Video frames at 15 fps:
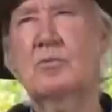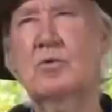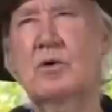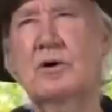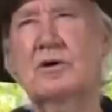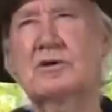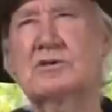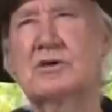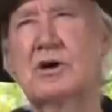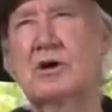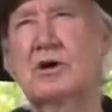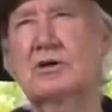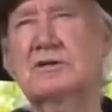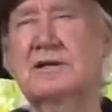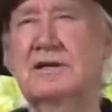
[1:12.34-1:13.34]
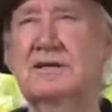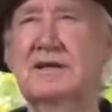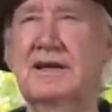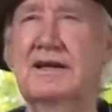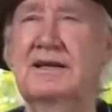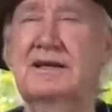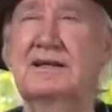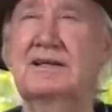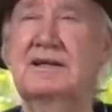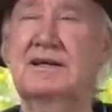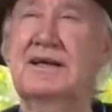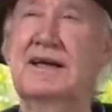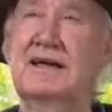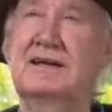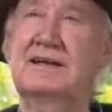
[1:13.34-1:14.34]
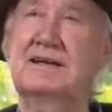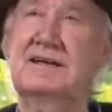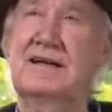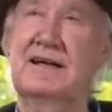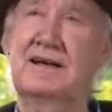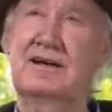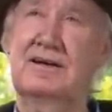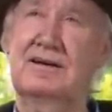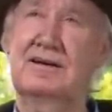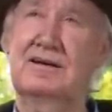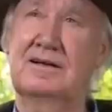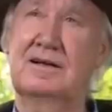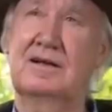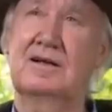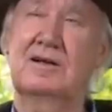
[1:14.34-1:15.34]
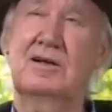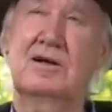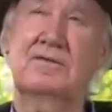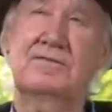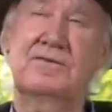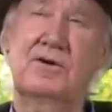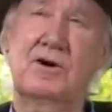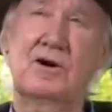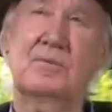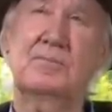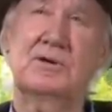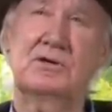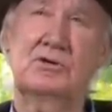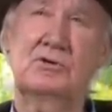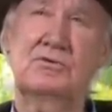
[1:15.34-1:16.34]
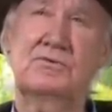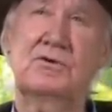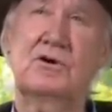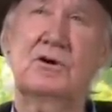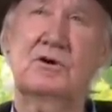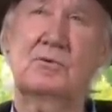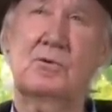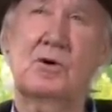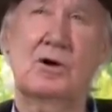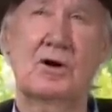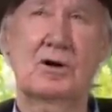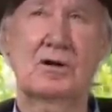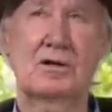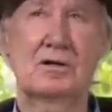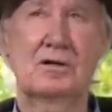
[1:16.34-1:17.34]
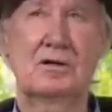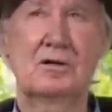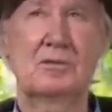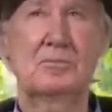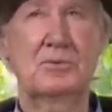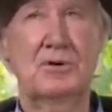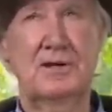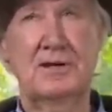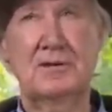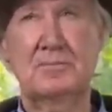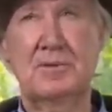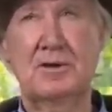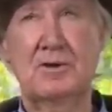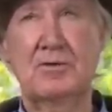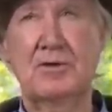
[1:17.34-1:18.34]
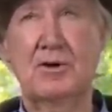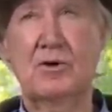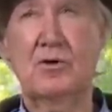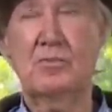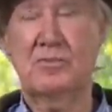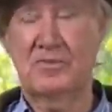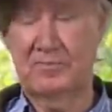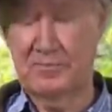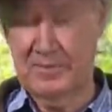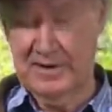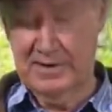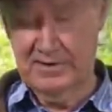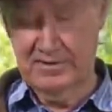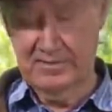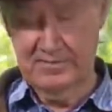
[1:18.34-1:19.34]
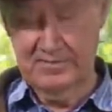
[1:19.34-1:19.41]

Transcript: waters halt and take it in the canyon down. Not far, but too far to walk. Put in below the home of Brown.